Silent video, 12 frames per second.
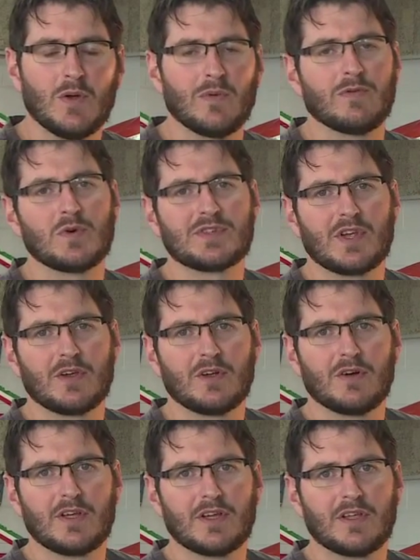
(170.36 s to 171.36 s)
We've also
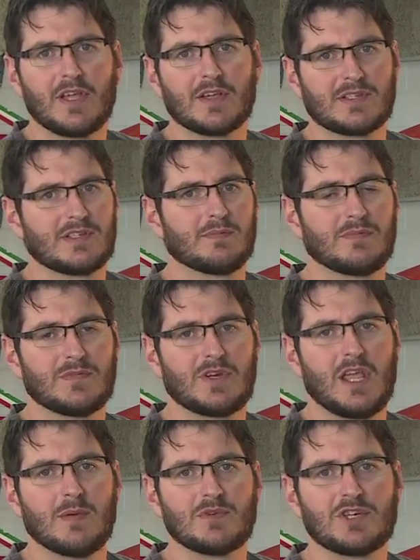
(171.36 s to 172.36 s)
got a custom
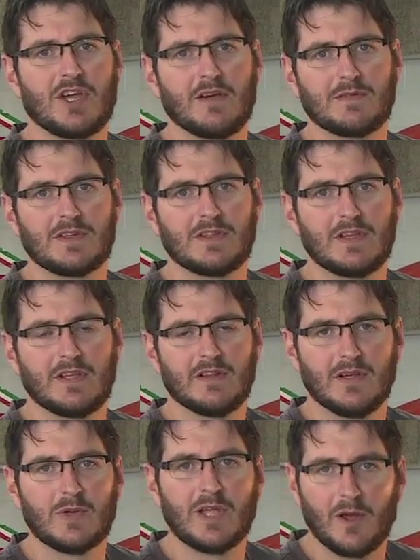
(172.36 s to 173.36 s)
camshaft in there
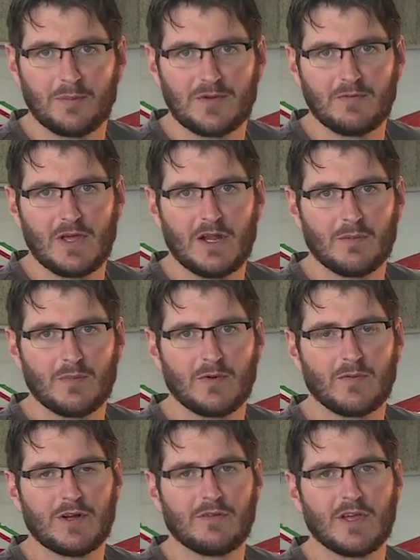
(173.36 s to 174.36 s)
that we helped develop
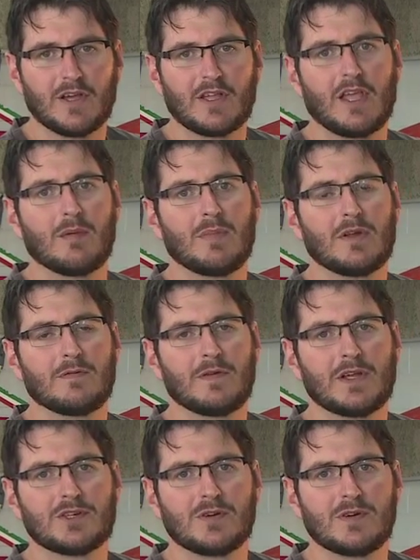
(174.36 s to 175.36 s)
with one of our cam
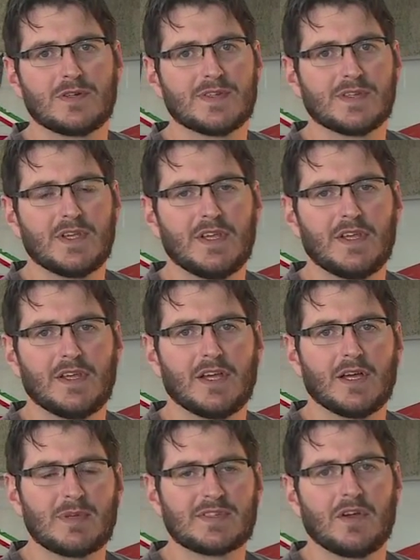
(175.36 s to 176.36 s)
manufacturers.
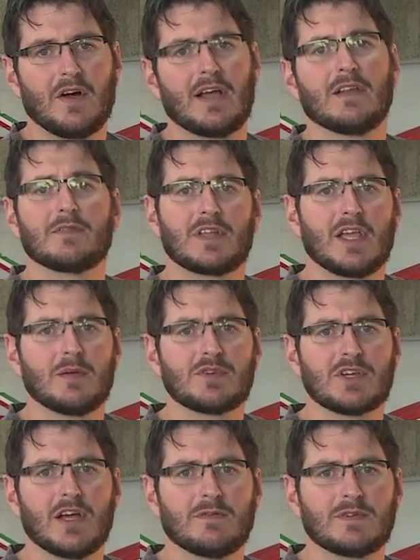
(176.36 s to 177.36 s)
It's a high lift
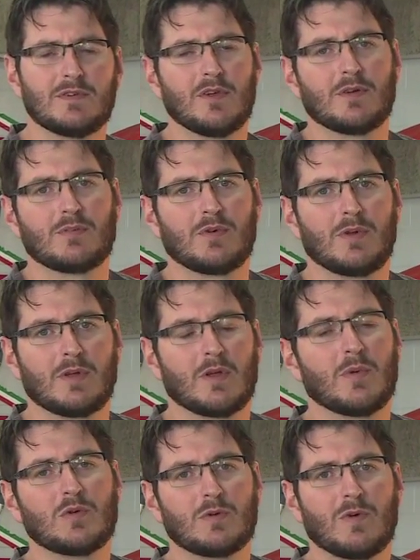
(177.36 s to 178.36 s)
camshaft, not
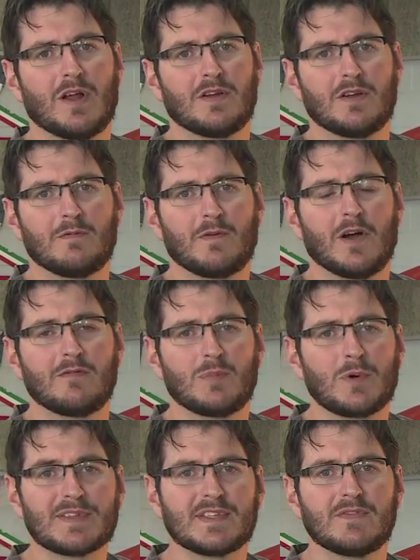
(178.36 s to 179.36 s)
applicable to run in a
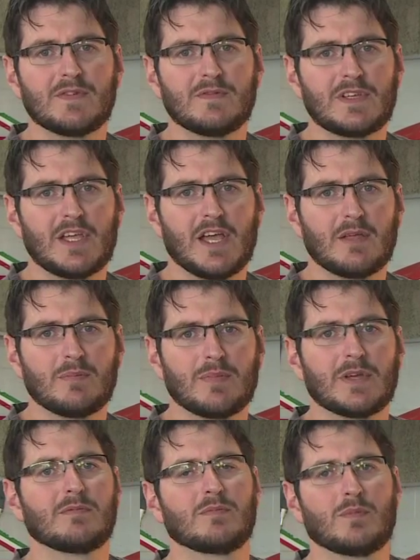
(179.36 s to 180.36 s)
5.7 V8,
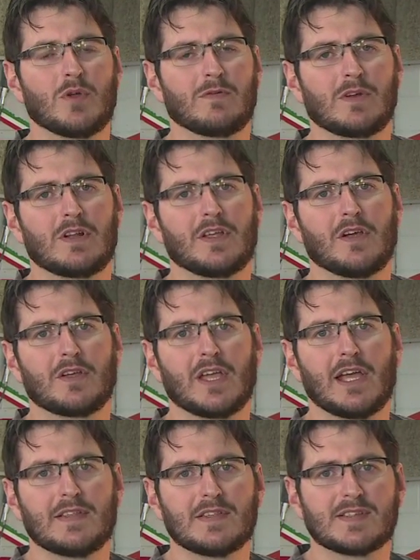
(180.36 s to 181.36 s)
but perfectly
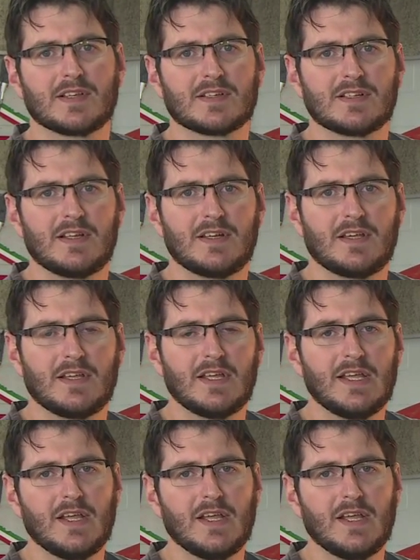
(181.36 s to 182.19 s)
okay in the 6 litre.